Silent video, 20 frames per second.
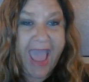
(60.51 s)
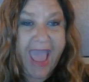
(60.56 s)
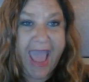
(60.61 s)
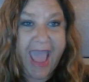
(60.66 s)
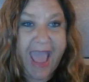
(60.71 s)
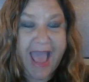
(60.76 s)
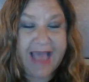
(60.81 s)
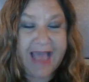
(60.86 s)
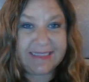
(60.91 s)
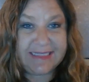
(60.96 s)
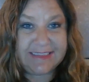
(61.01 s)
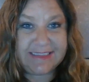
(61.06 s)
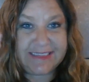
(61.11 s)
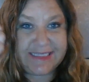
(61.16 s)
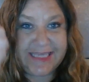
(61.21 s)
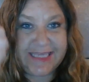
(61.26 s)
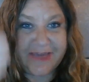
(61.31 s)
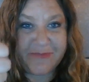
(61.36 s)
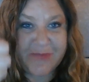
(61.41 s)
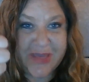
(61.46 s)
and
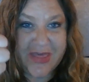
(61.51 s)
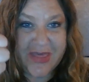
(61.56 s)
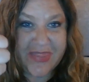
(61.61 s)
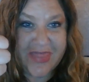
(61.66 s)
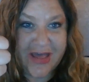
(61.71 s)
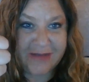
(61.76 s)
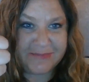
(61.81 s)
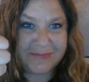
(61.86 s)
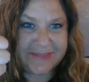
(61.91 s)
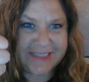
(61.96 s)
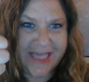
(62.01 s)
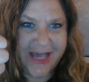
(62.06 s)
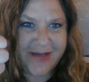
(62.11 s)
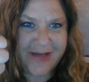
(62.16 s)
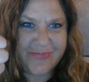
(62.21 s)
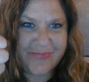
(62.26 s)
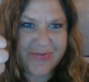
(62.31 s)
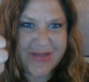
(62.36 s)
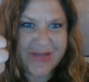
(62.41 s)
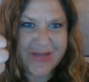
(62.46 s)
give me a thumbs
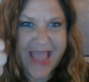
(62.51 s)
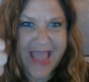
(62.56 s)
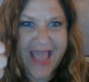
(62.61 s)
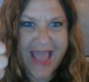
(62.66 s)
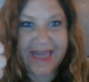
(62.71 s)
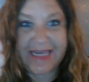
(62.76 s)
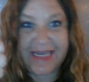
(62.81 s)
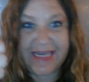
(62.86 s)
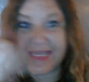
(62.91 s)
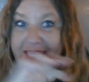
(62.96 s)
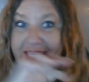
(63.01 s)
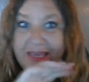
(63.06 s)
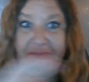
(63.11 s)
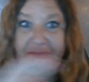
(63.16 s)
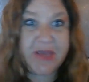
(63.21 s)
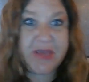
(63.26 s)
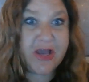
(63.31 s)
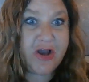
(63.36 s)
up and give me a